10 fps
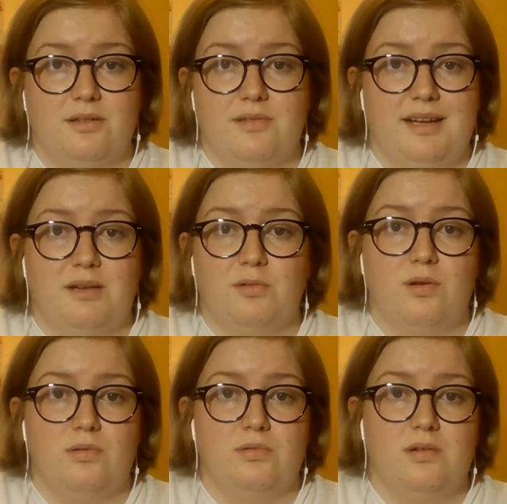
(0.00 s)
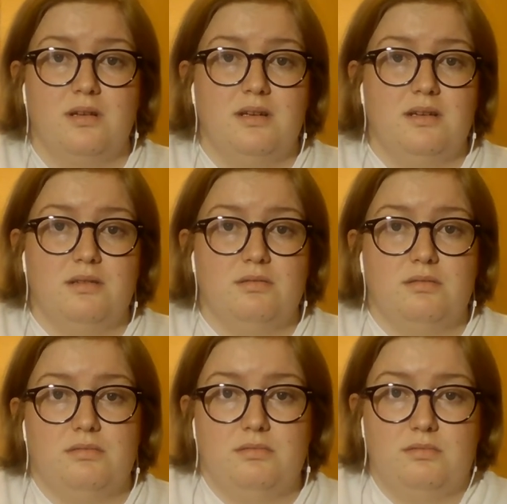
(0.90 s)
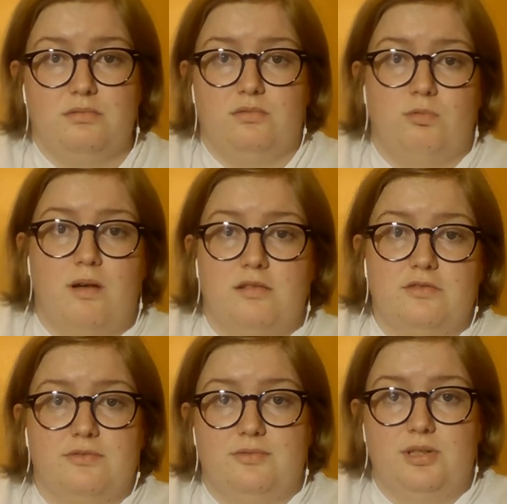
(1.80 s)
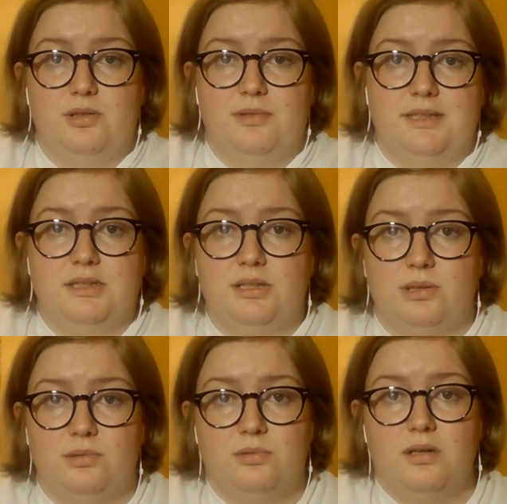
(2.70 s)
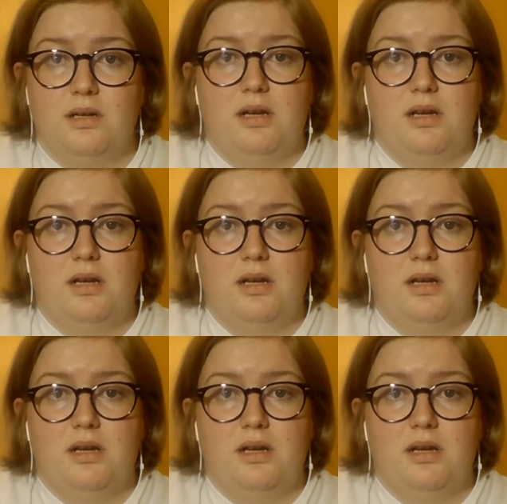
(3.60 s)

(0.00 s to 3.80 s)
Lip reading: They don't go delve too into